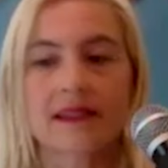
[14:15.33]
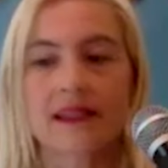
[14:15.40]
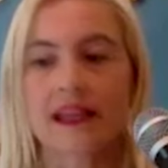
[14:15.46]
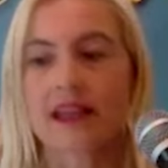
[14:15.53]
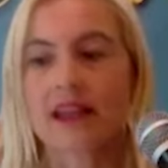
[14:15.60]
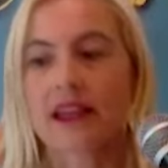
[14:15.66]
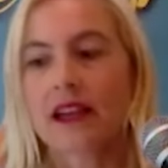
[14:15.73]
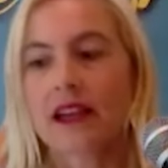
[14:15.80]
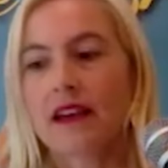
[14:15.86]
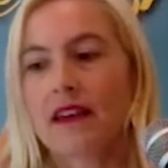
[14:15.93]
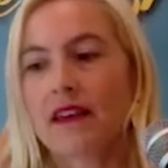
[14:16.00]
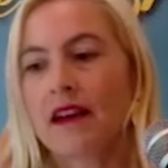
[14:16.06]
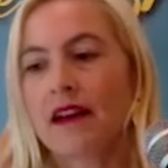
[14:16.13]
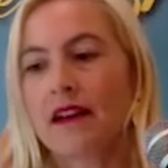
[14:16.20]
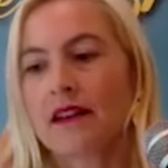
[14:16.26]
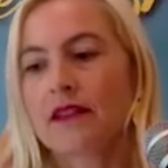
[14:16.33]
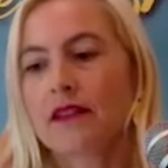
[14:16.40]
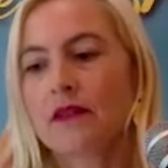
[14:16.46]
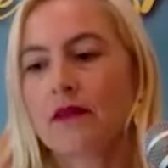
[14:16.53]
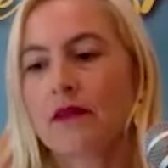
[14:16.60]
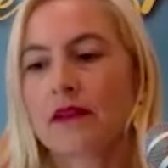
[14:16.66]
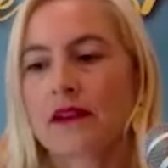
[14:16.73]
Like, uh, you
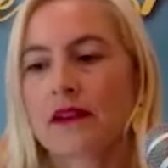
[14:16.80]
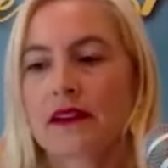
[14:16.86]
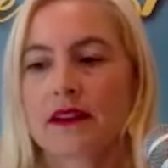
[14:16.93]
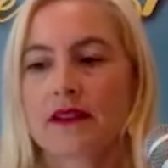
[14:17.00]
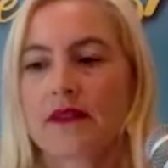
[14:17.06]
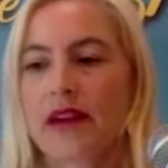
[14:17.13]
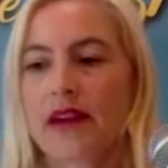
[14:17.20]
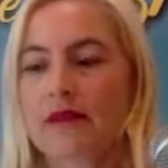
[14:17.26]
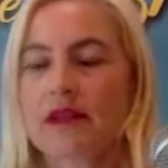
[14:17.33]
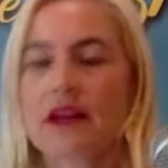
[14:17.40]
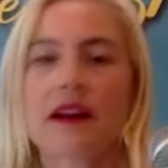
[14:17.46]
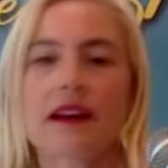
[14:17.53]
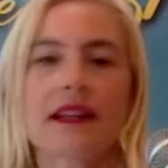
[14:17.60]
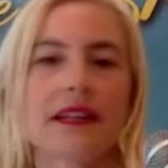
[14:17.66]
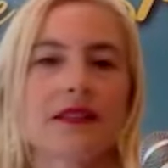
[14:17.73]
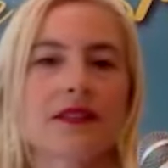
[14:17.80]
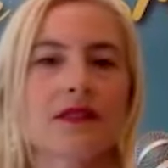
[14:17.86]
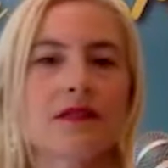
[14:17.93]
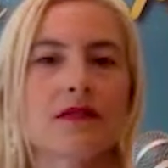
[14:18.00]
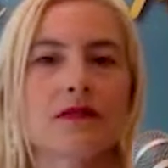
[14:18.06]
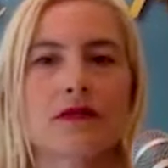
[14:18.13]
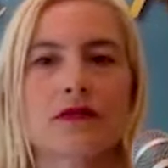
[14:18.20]
know, if I'm talking
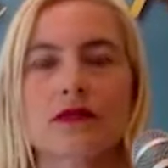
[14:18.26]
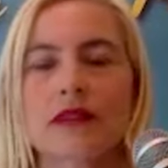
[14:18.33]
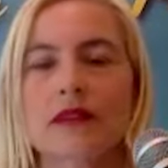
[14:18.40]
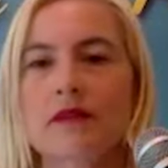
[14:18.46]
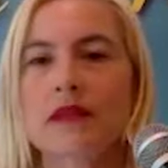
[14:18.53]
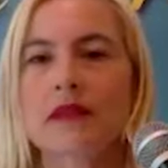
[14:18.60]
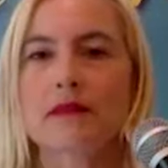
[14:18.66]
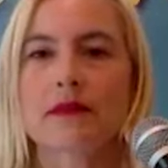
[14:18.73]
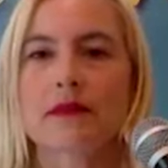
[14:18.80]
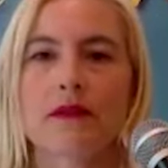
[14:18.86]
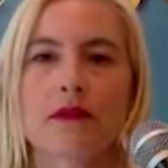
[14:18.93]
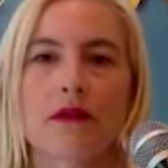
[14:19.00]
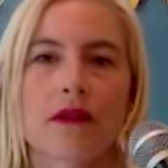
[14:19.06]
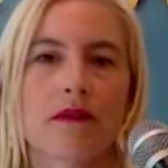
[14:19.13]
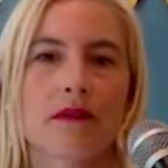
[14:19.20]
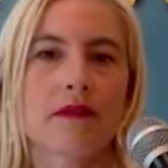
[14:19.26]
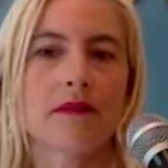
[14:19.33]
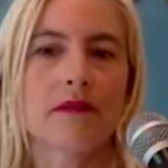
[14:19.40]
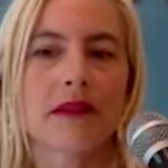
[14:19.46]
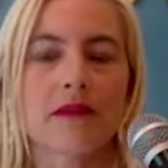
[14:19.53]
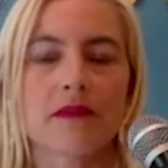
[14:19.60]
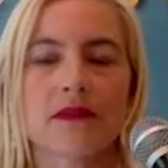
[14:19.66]
to straight people or
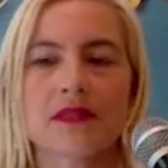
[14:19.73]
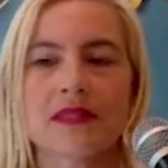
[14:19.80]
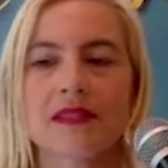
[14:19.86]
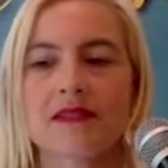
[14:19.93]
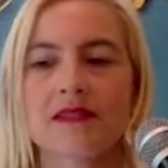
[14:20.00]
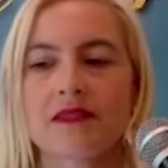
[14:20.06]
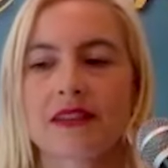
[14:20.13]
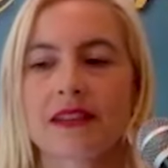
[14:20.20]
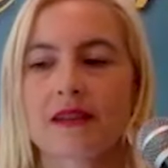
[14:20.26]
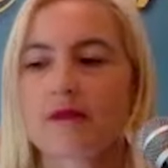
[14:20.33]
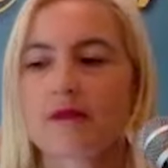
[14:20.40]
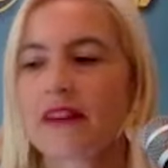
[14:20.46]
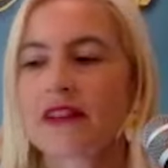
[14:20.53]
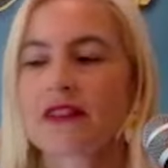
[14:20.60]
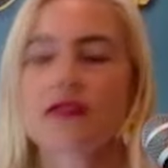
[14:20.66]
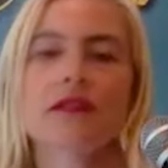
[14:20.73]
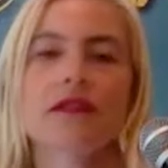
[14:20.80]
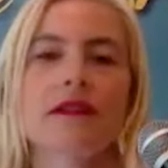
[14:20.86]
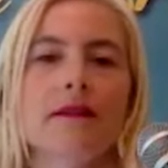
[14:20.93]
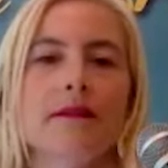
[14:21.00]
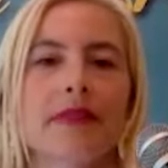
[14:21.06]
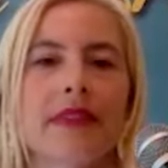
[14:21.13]
people I perceive to be
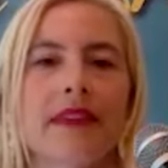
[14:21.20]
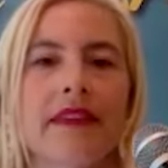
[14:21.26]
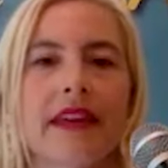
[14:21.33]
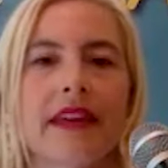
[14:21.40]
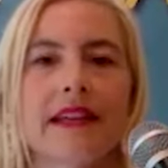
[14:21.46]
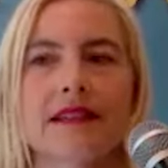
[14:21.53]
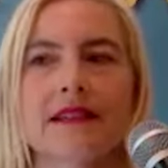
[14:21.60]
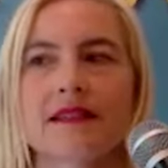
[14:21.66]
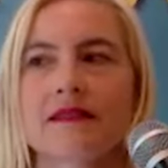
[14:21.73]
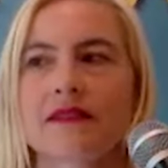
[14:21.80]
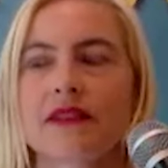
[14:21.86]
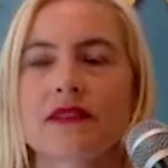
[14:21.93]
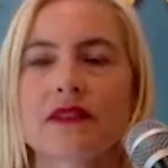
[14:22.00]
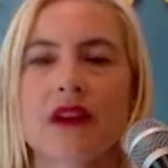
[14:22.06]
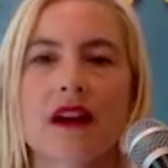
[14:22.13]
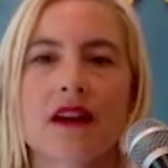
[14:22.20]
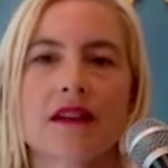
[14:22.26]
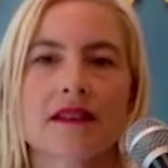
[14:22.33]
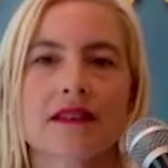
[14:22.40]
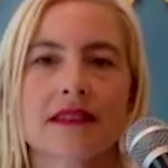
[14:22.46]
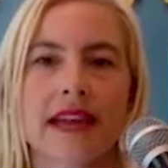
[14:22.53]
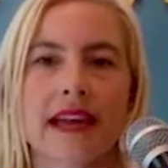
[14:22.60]
conventional, and then it feels hard
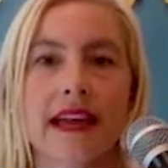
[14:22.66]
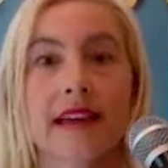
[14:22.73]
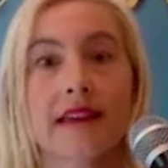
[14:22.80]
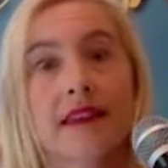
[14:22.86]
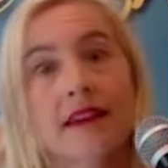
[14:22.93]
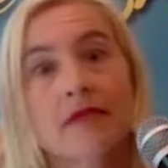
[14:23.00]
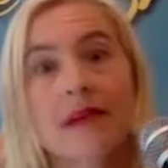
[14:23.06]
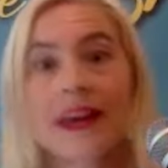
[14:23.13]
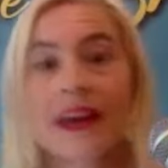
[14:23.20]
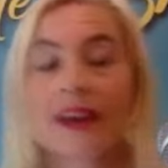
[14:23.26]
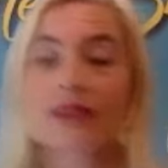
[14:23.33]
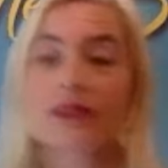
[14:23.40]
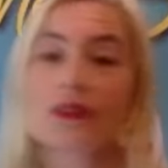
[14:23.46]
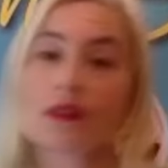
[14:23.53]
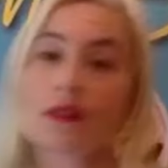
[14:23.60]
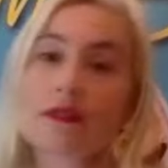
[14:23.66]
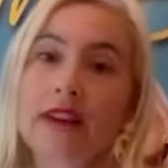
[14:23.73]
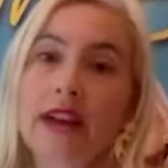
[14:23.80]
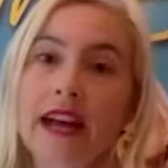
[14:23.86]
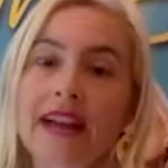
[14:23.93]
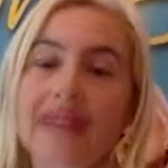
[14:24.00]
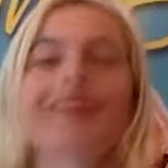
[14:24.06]
to say, and then my ex
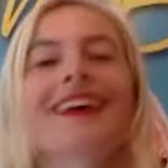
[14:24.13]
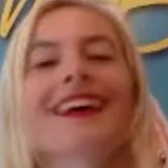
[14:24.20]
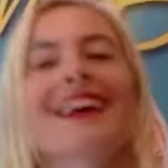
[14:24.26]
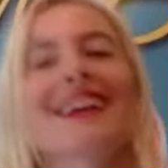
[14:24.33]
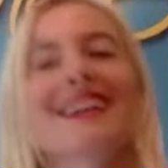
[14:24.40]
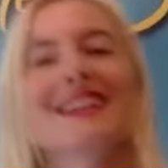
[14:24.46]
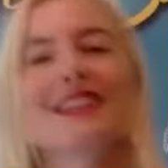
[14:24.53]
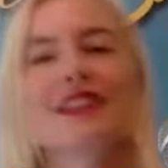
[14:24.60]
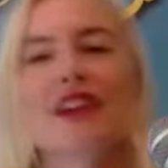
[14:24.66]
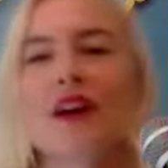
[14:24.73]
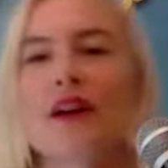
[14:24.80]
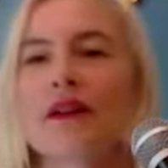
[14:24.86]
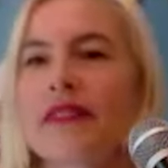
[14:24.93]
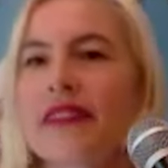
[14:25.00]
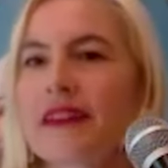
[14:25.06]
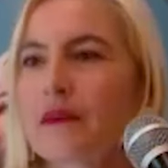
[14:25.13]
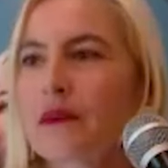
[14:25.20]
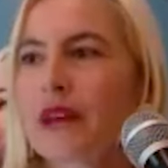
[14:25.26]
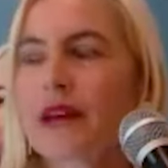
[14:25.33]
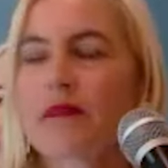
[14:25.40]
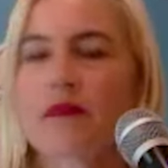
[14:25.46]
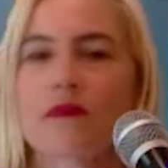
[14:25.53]
girlfriend, you know, and then
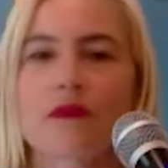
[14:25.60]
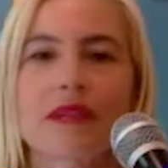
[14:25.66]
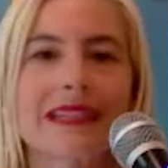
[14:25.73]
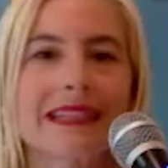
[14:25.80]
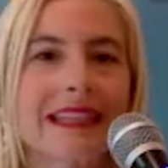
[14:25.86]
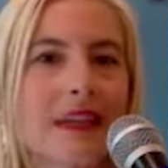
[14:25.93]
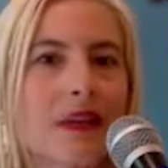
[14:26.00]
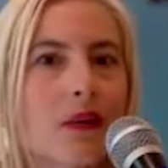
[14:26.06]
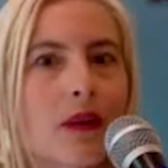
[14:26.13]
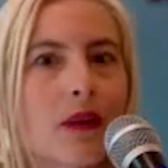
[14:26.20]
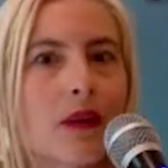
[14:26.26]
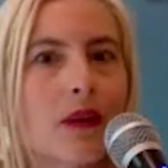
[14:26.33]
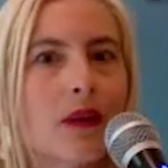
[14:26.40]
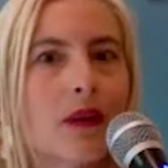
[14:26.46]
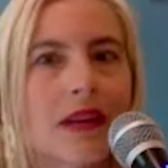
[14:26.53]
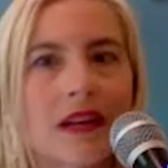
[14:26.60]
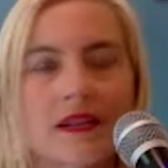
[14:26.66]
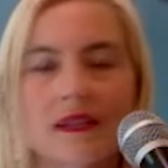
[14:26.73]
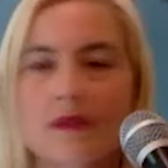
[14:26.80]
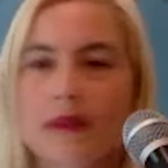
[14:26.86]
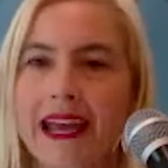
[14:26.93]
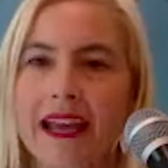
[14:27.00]
when I'm a really queer
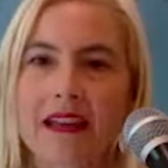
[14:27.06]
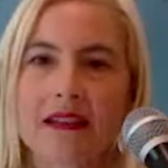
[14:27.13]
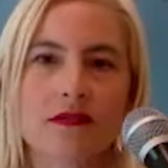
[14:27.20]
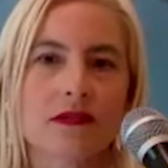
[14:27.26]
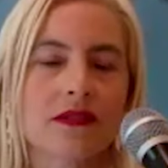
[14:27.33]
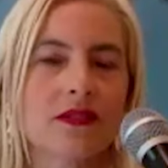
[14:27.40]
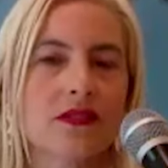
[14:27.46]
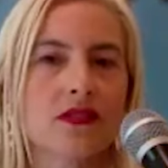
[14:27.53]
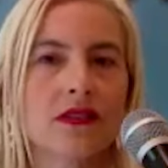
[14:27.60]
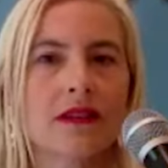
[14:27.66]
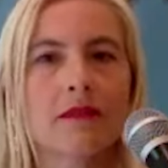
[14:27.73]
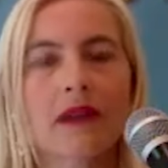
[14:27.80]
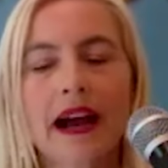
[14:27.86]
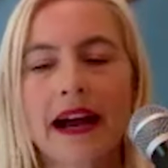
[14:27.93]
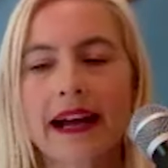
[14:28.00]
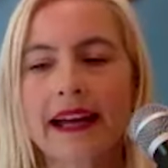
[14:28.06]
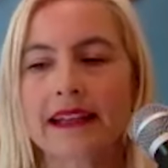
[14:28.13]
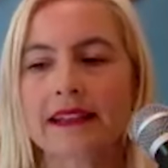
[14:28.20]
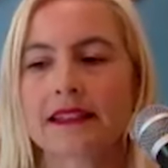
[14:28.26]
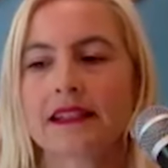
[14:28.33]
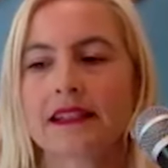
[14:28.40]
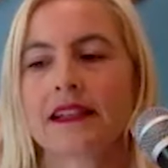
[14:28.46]
space or it's during
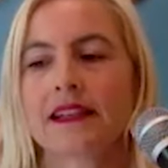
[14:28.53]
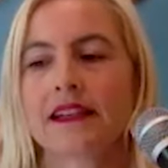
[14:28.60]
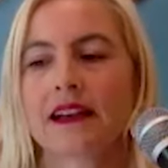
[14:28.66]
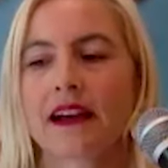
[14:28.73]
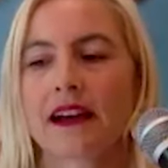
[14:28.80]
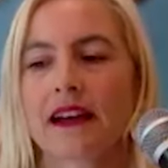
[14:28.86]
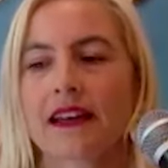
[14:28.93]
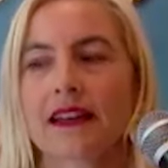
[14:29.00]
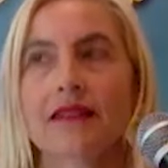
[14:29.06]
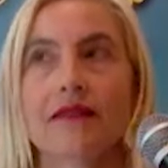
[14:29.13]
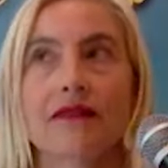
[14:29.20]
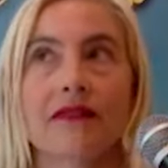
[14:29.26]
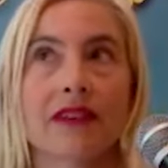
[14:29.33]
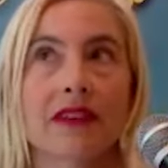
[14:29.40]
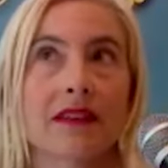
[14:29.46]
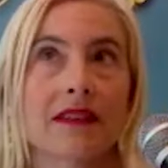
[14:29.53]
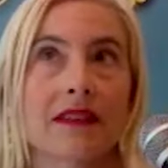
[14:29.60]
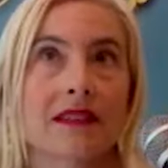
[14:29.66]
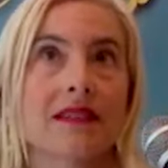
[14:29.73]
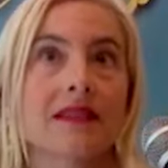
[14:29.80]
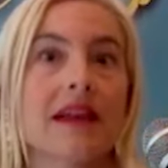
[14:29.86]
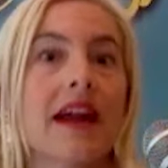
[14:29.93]
pride, I can feel this
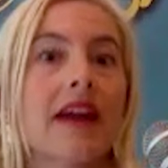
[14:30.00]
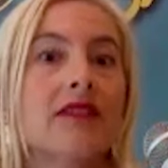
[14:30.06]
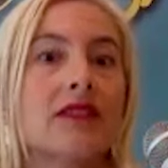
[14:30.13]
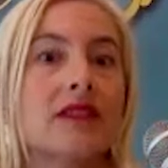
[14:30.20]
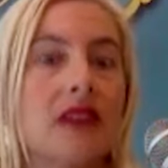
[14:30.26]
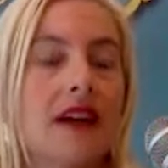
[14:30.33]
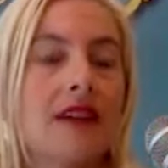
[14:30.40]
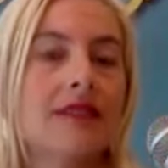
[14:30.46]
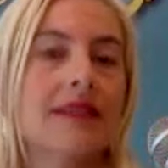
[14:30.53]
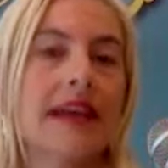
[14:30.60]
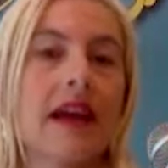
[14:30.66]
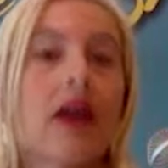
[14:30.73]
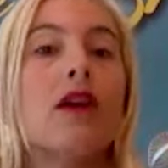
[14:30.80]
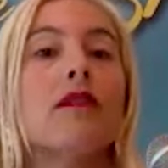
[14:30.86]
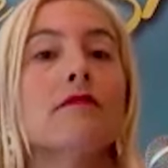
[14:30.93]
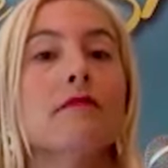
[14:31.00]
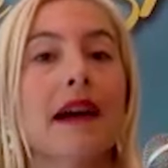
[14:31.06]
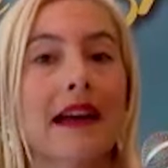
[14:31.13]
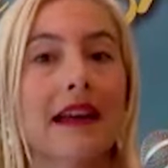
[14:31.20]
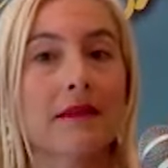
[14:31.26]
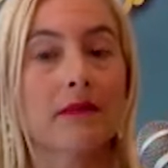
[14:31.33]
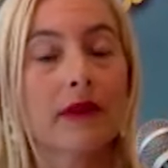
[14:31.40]
desire to not say, oh,
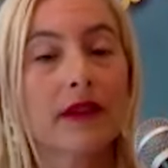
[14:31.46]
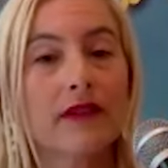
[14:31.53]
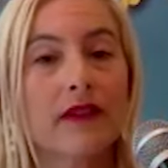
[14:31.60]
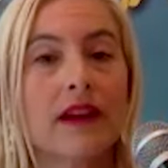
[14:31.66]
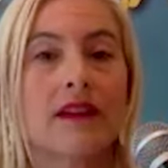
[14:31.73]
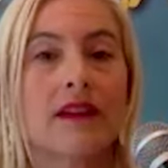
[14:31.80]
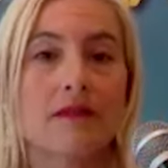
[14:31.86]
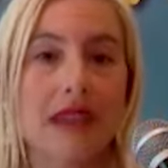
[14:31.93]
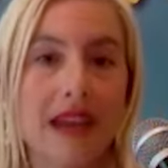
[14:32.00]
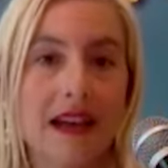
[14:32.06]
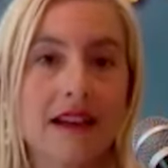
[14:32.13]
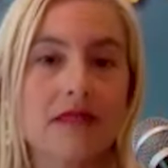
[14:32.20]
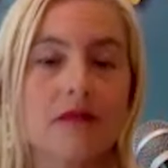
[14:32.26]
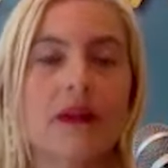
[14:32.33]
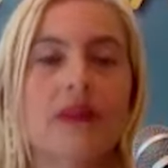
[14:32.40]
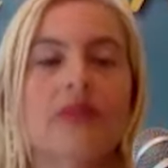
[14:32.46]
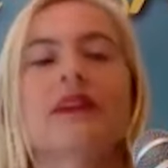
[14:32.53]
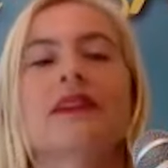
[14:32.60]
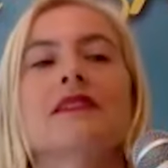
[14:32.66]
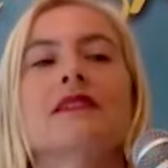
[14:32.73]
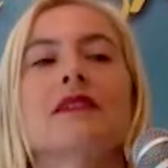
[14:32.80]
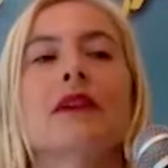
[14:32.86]
my boyfriend or my ex
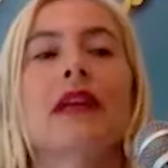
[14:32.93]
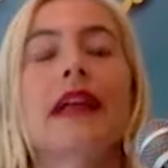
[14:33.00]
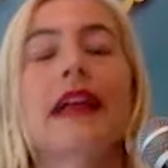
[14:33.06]
boyfriend. So